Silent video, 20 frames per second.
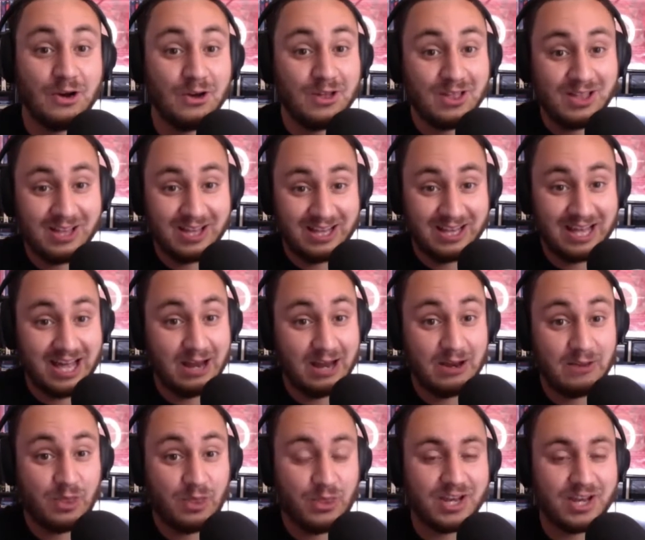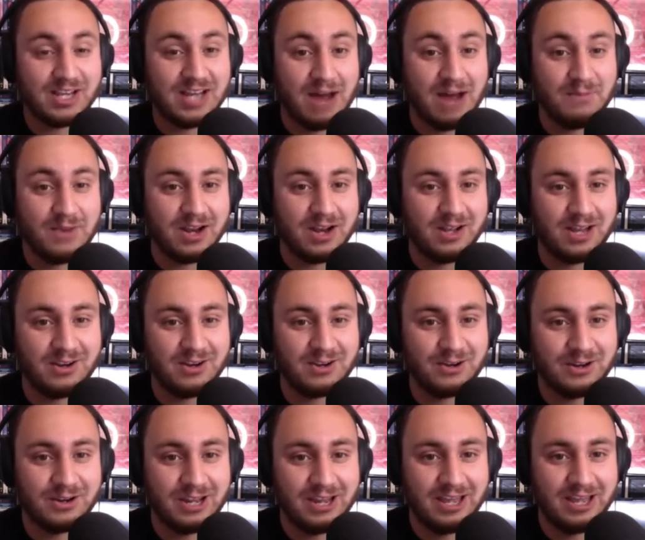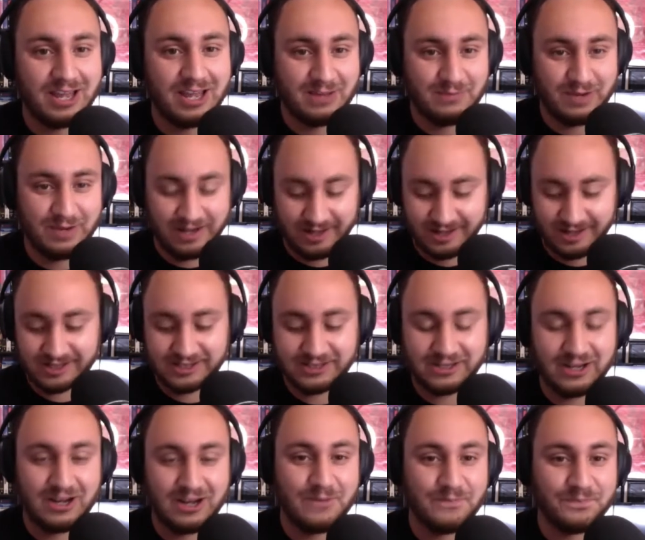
You know, and the thing is, I'm not allowed to go to AA meetings.